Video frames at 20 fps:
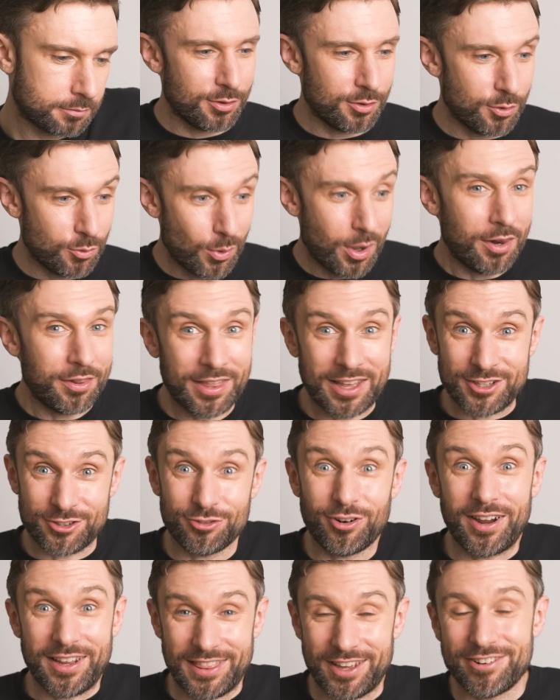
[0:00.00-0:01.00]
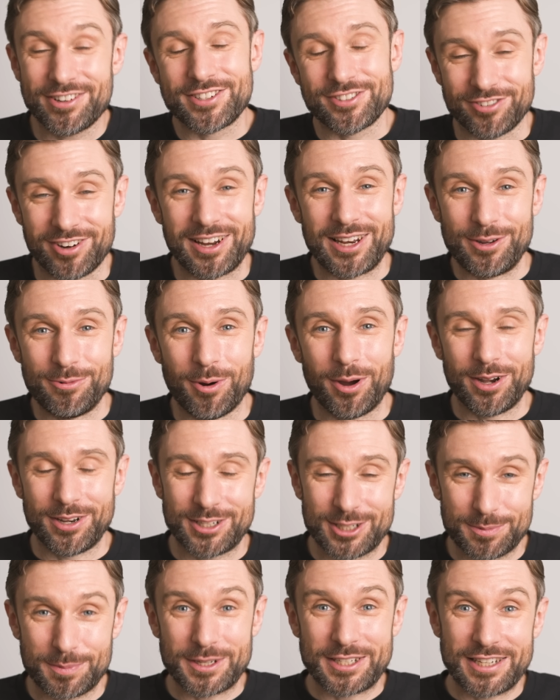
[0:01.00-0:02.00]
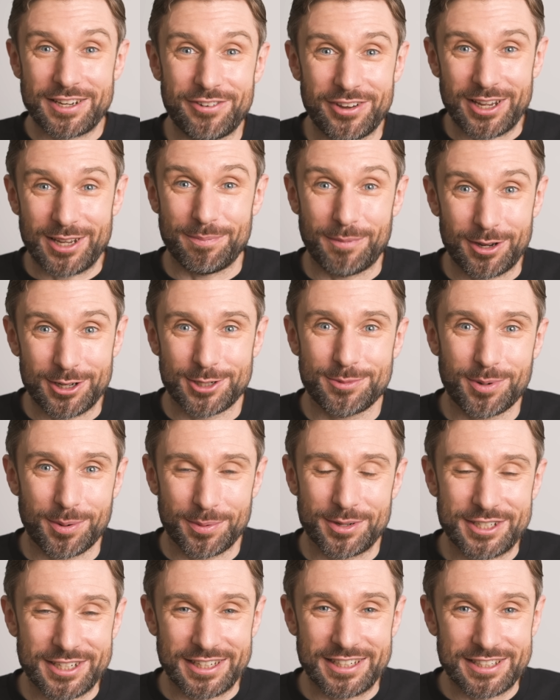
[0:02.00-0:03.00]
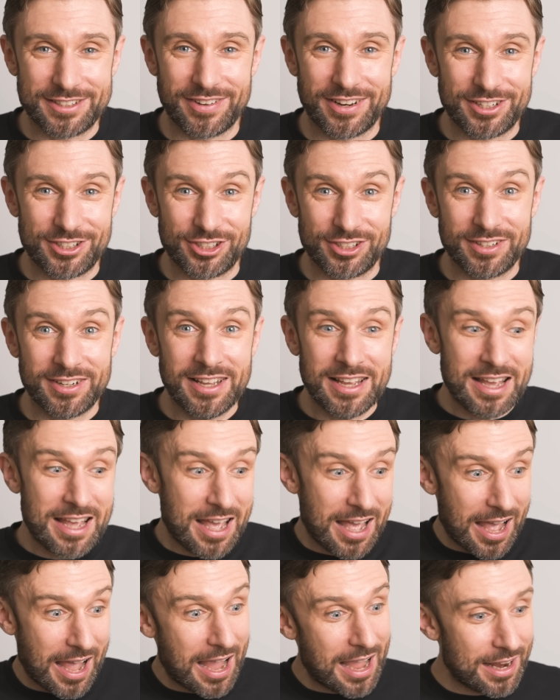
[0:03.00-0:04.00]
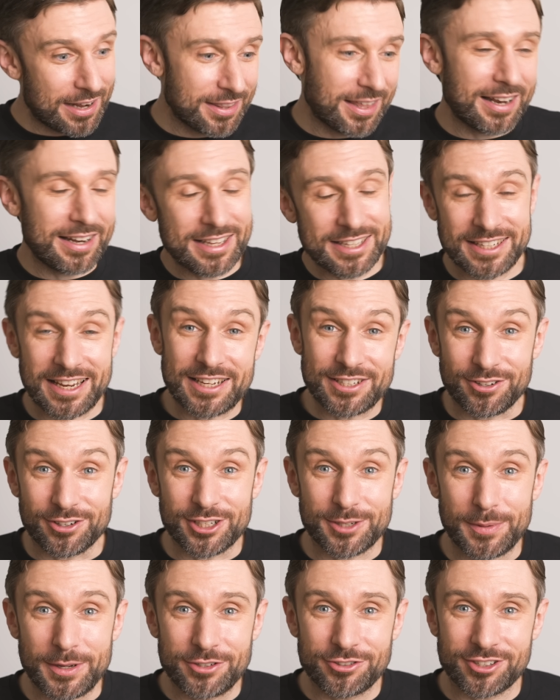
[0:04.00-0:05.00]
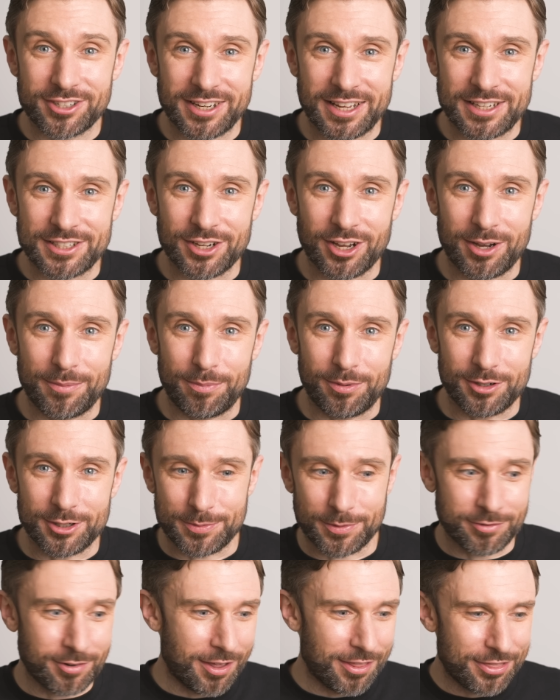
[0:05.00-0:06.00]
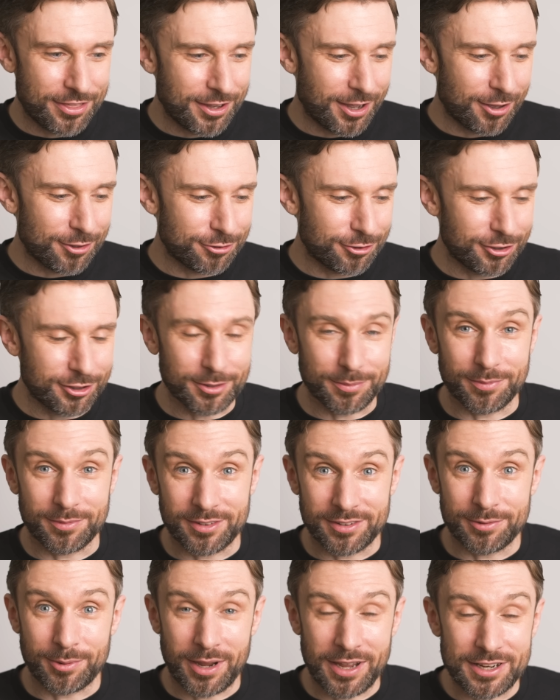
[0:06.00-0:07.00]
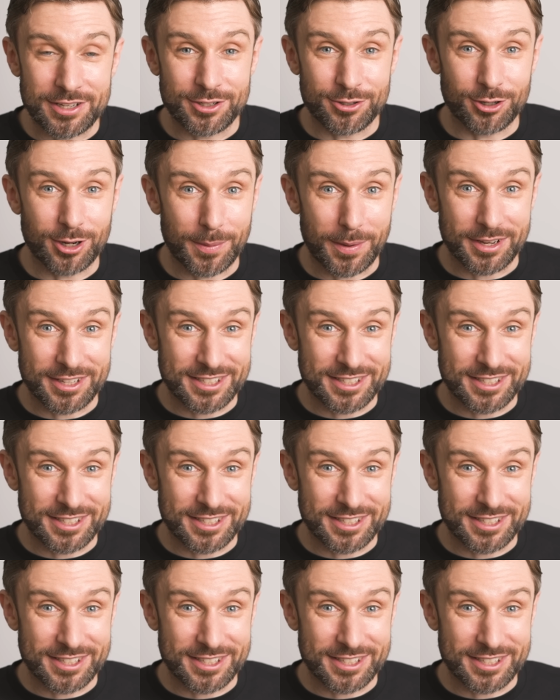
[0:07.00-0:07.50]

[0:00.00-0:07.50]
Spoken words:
Well, that's right, there isn't really one specific most promising intervention, and that list has got some interesting examples, but rather than go through them, we're here to talk about